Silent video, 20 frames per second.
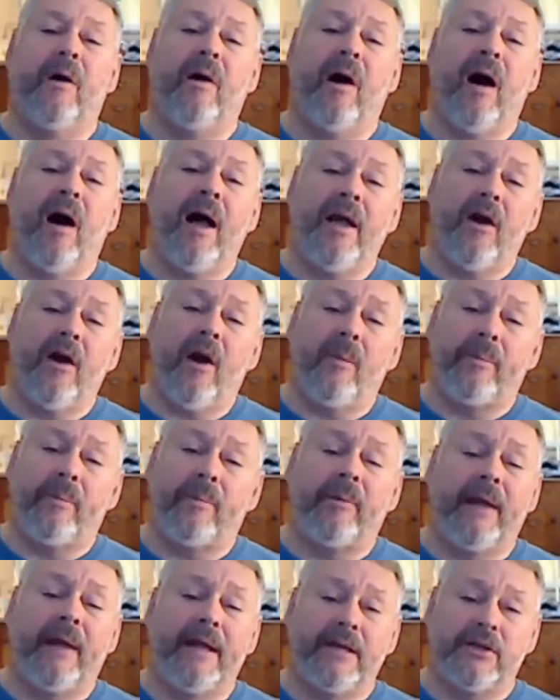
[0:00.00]
eye
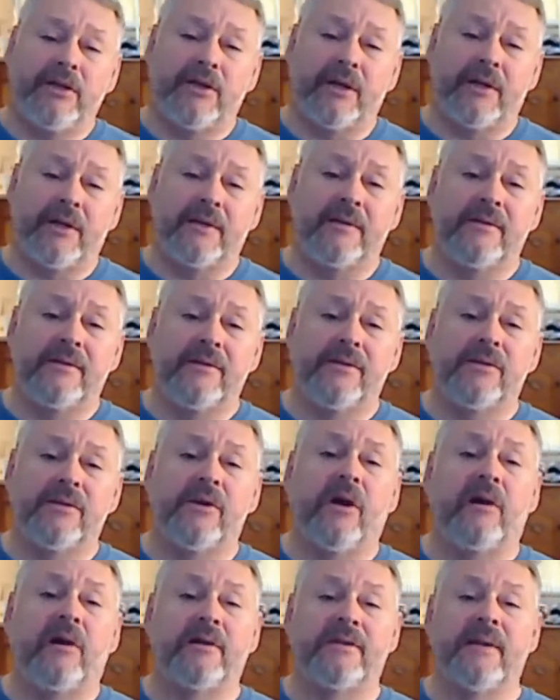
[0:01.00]
operations
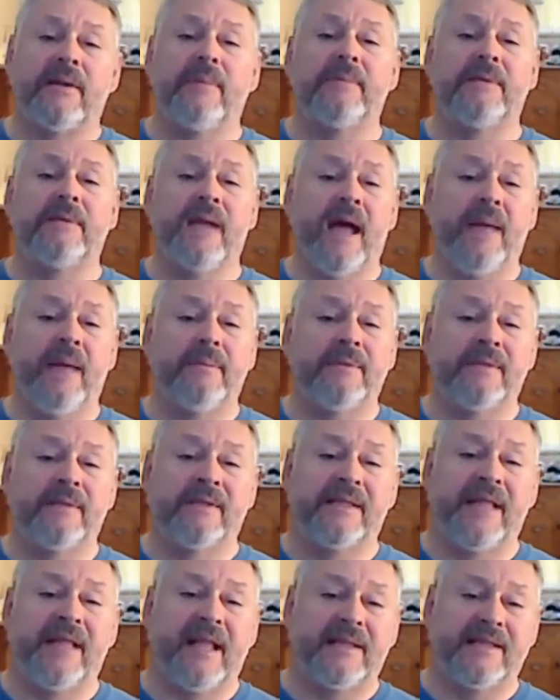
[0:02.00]
are sometimes
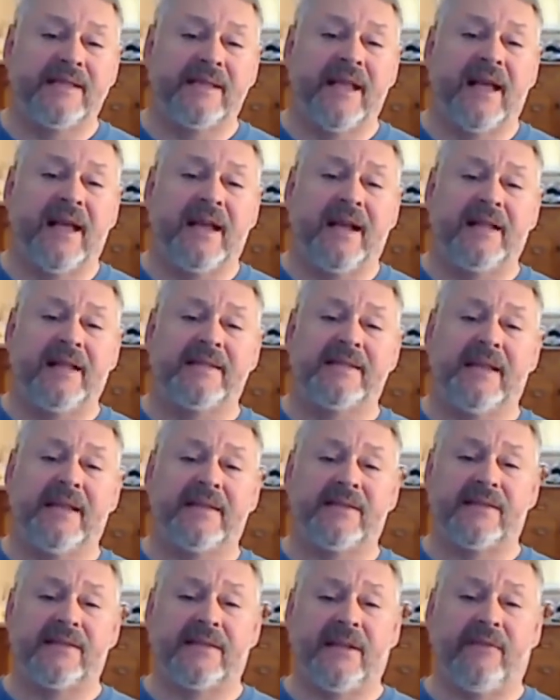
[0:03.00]
a
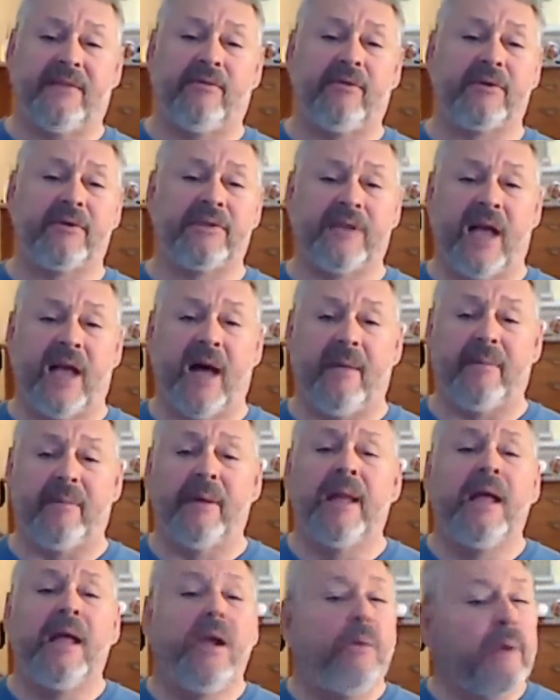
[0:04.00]
necessity for some.
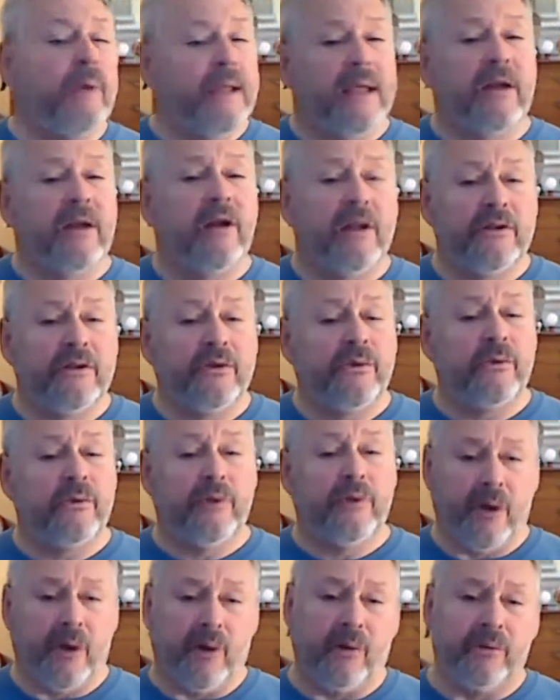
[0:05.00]
We cannot do
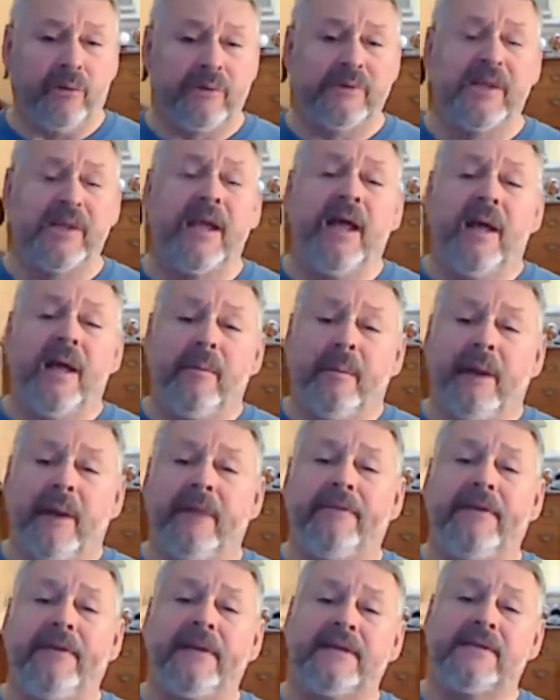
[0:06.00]
those. But
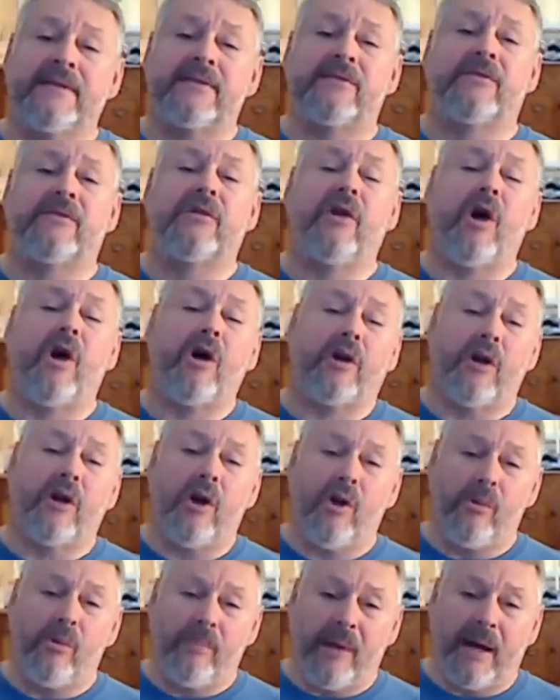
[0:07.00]
if it's
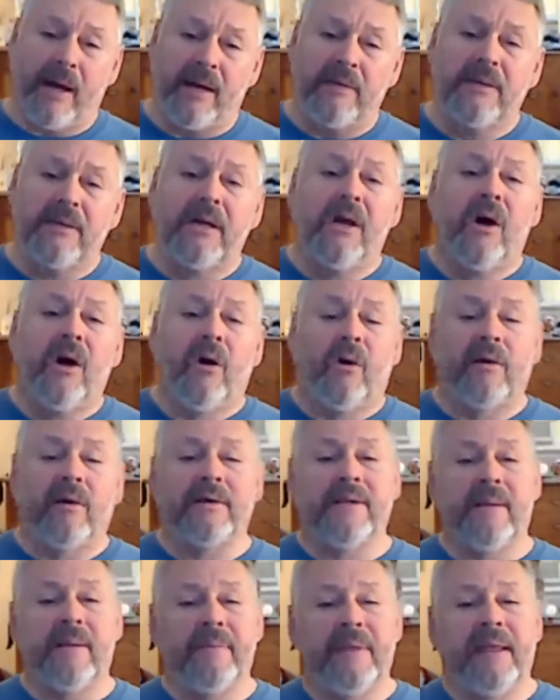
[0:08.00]
glaucoma or
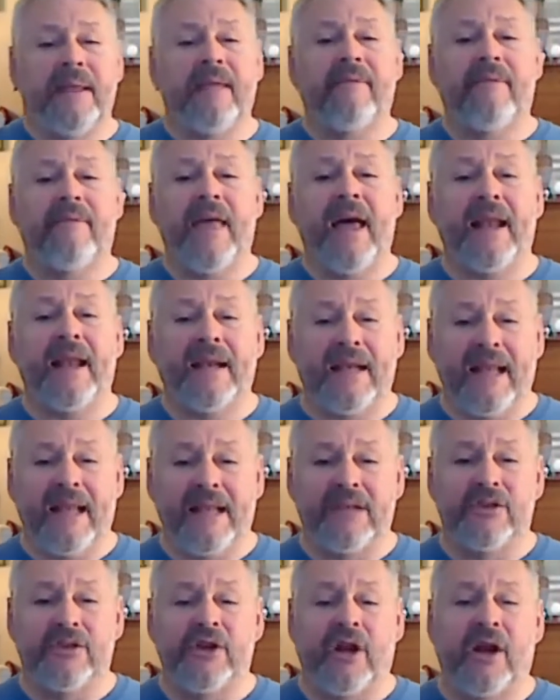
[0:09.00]
something of that
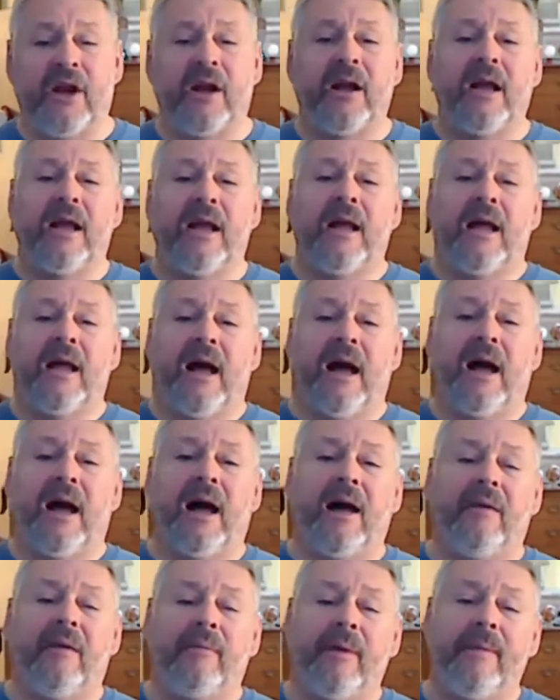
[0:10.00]
nature,
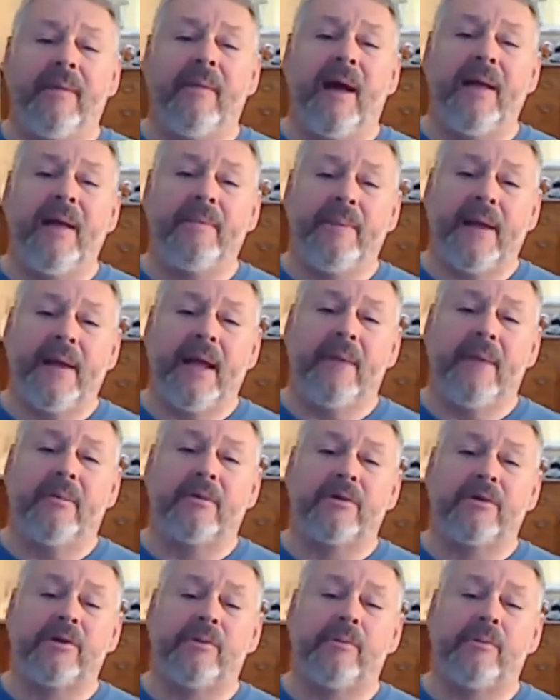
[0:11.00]
uh, we might be
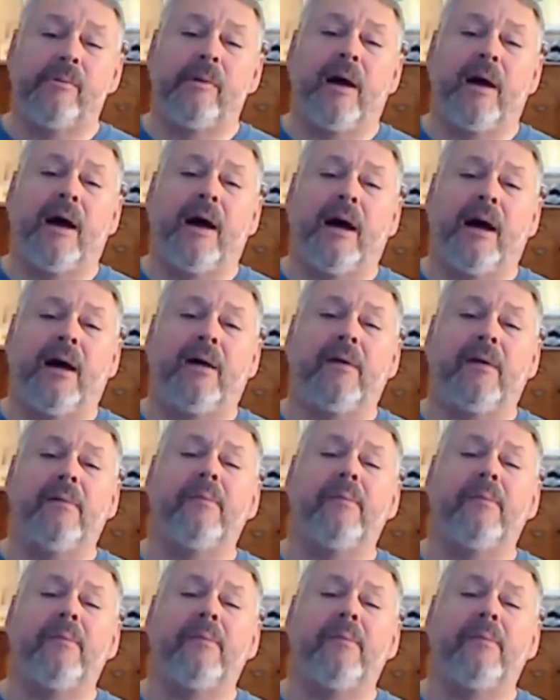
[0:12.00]
able to uh,